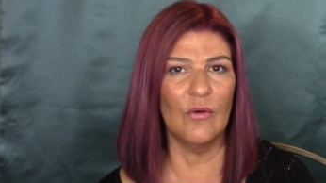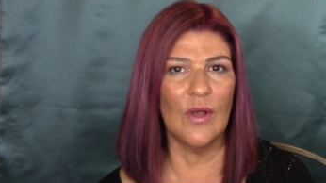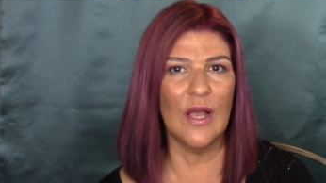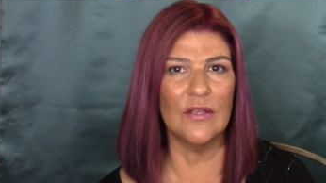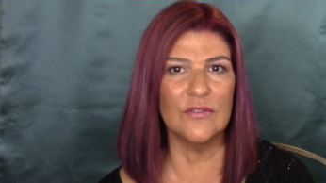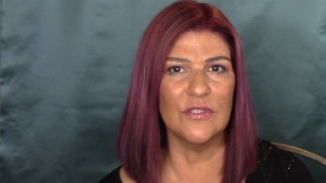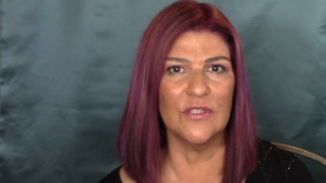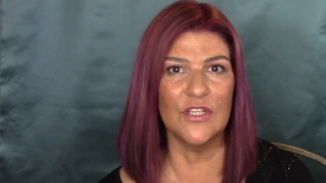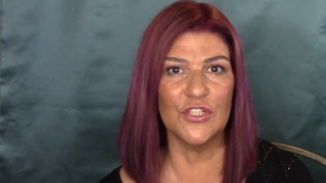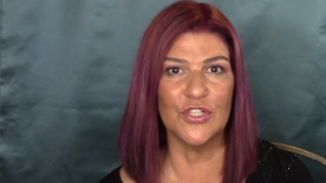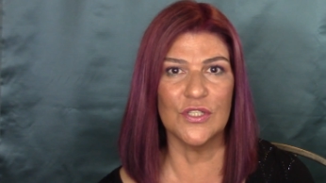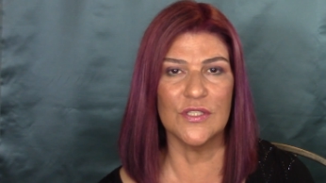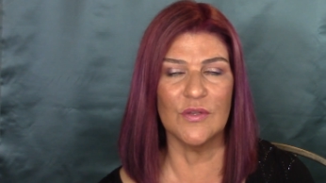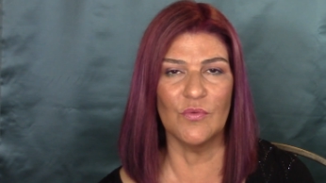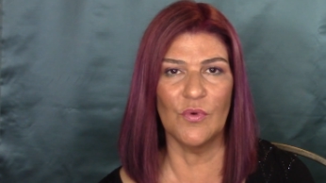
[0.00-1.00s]
how
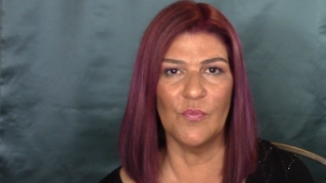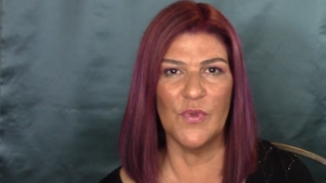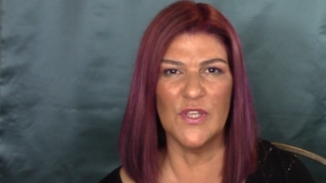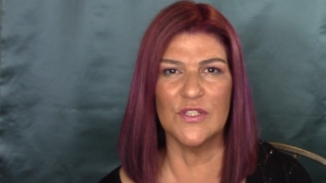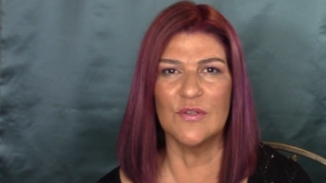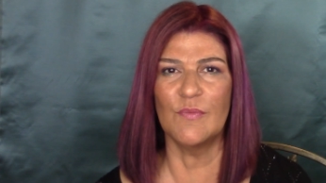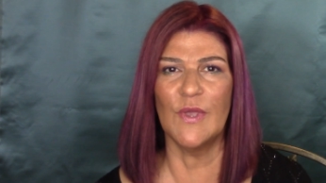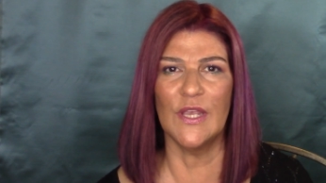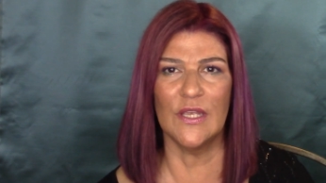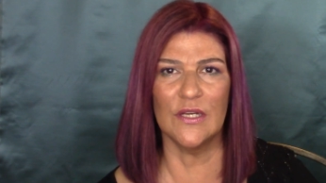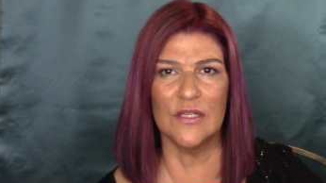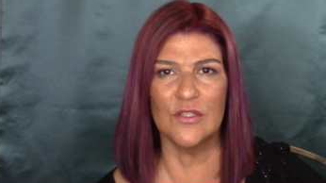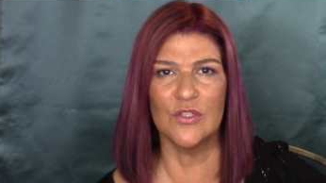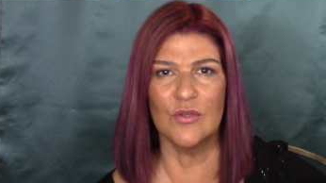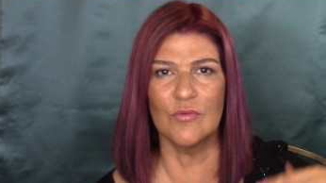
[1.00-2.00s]
delicious it would be to make it
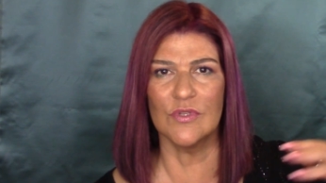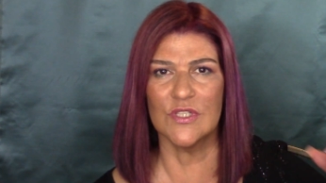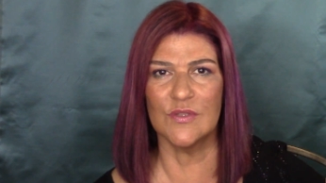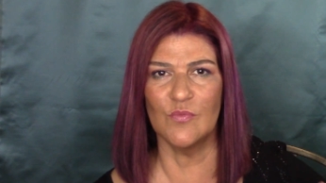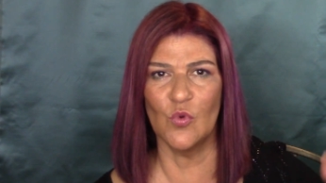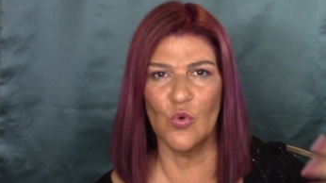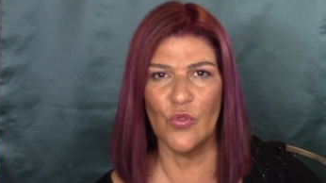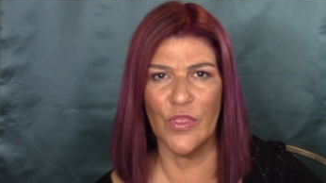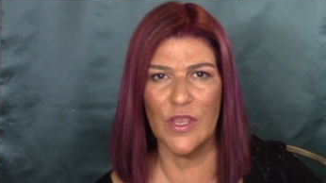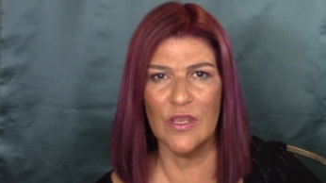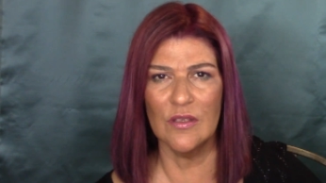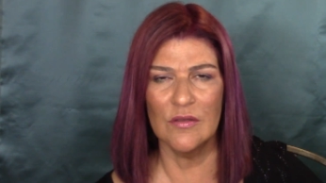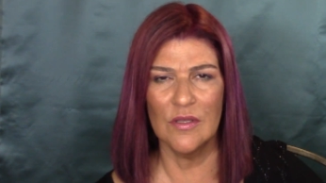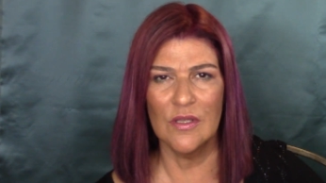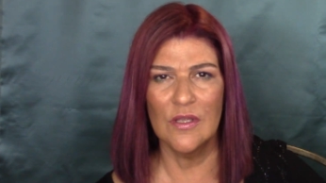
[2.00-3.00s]
into a smoothie.